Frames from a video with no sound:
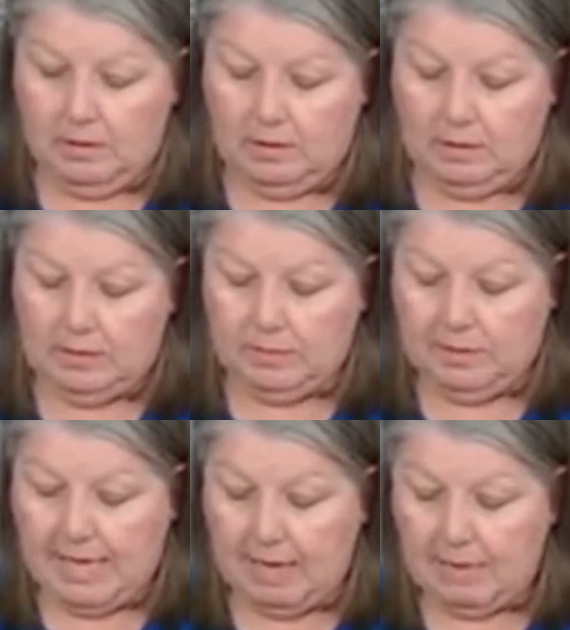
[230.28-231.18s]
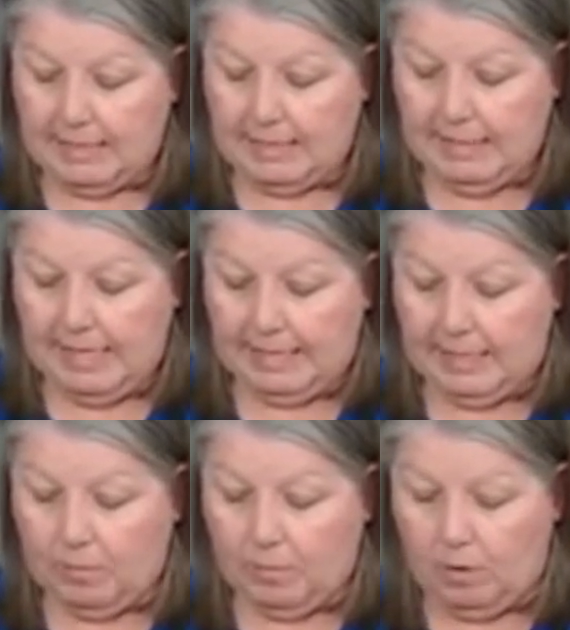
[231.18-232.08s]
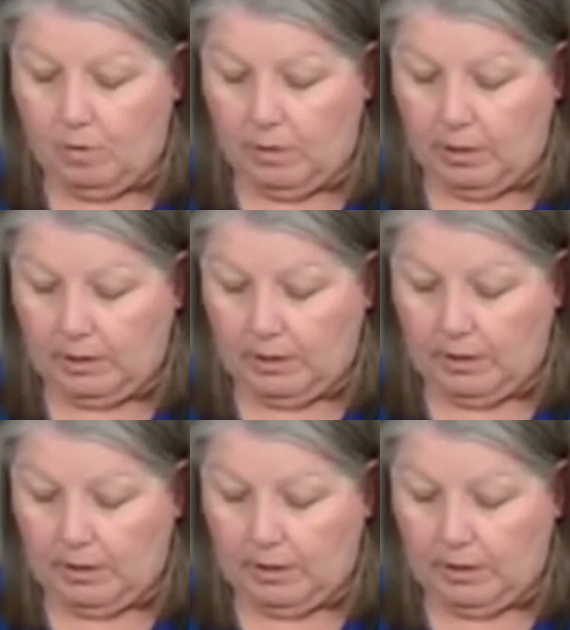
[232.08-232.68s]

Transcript: Because without that link, it won't work.